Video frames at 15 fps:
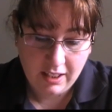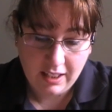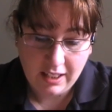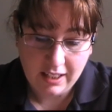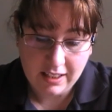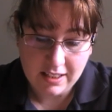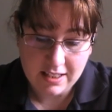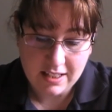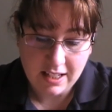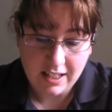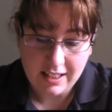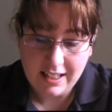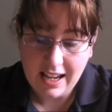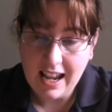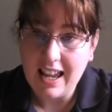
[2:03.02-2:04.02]
And
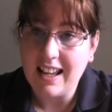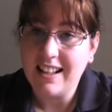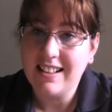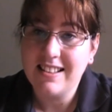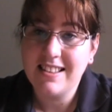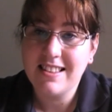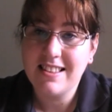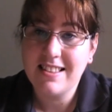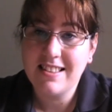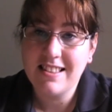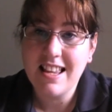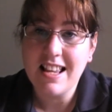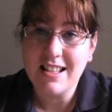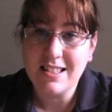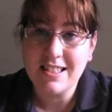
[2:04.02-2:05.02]
yeah,
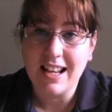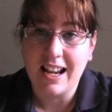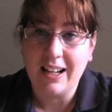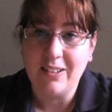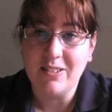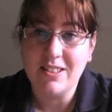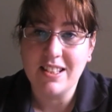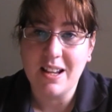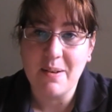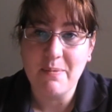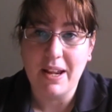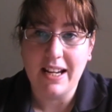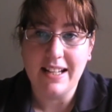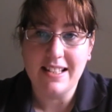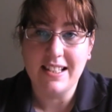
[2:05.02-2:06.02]
it sounds
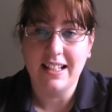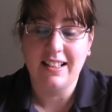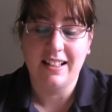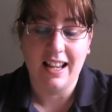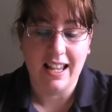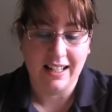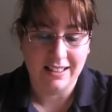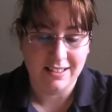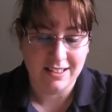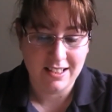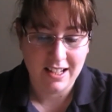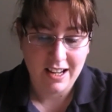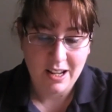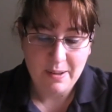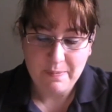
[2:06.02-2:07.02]
amazing, and
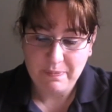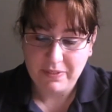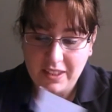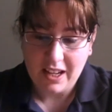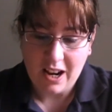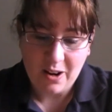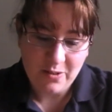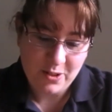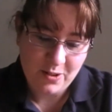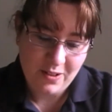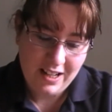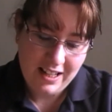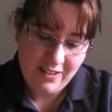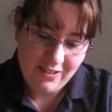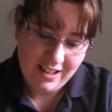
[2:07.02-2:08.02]
I was
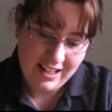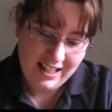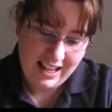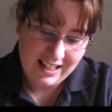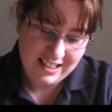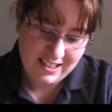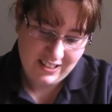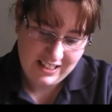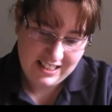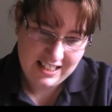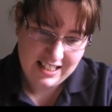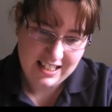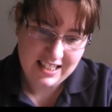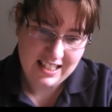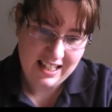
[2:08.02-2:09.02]
really
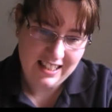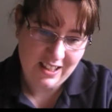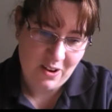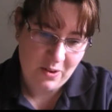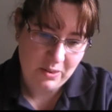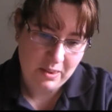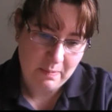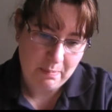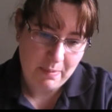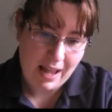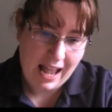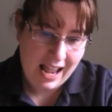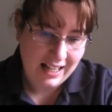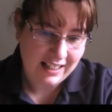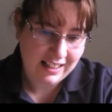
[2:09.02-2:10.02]
excited to see that on the
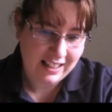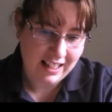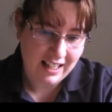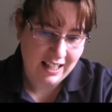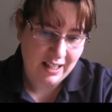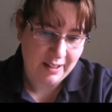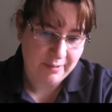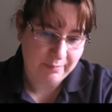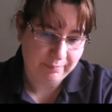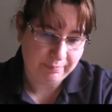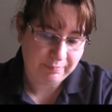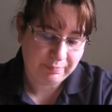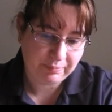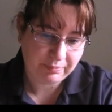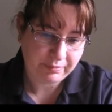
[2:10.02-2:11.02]
back
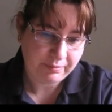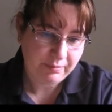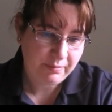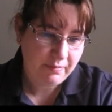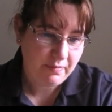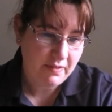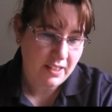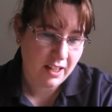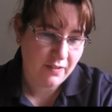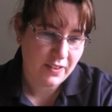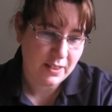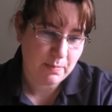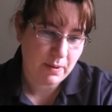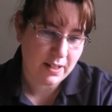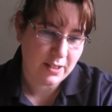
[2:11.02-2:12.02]
of
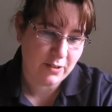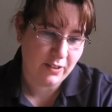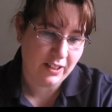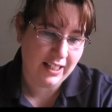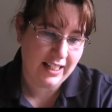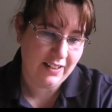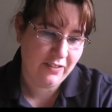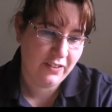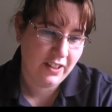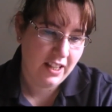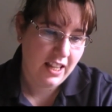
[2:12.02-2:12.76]
this press release